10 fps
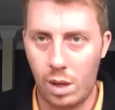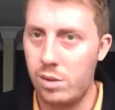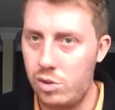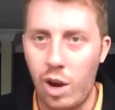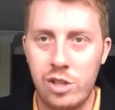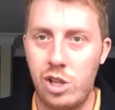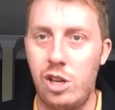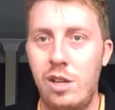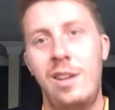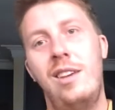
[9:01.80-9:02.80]

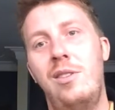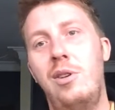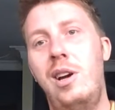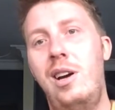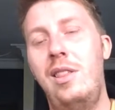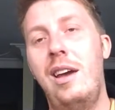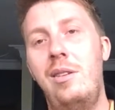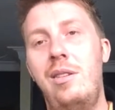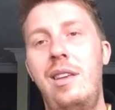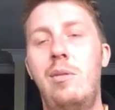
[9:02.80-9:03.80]
structure
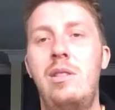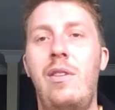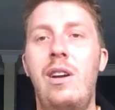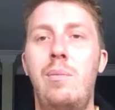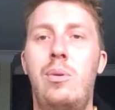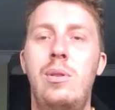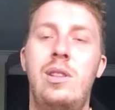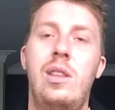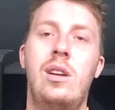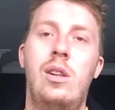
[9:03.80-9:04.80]
that was very important
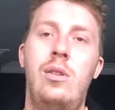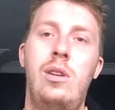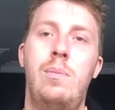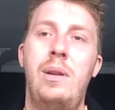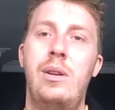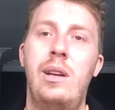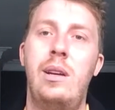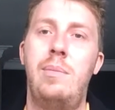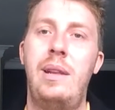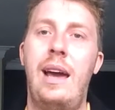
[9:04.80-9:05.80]
to the colonial
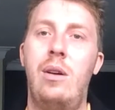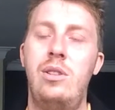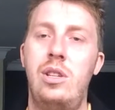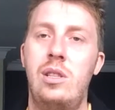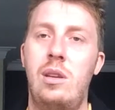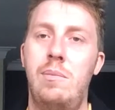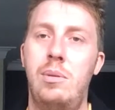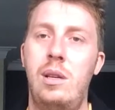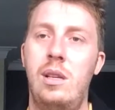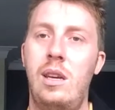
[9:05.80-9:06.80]
period, but now is just
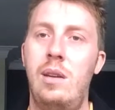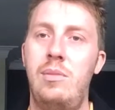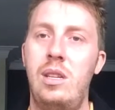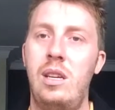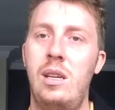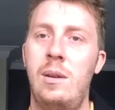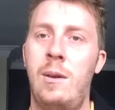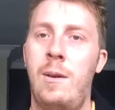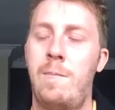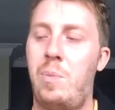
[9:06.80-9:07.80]
completely empty.
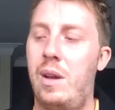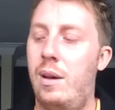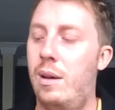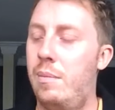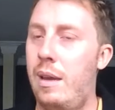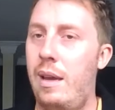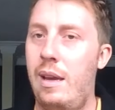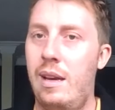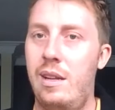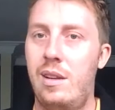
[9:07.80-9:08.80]
I
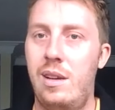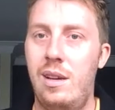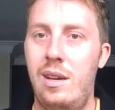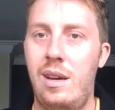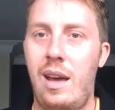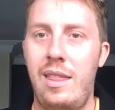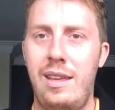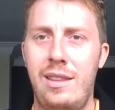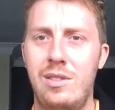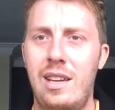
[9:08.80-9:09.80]

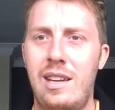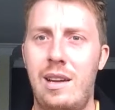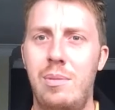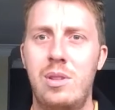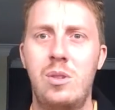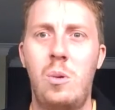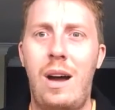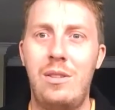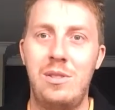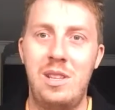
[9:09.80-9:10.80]
think there's like a couple
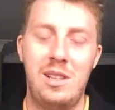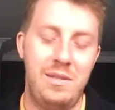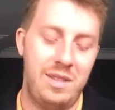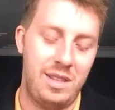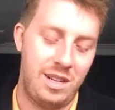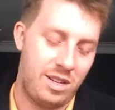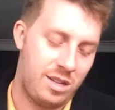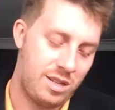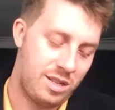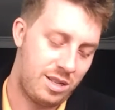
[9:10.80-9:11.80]
squatters that live in there,
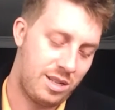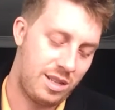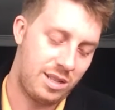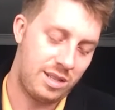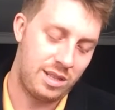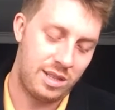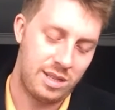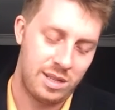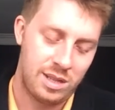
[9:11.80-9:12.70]
and that's it.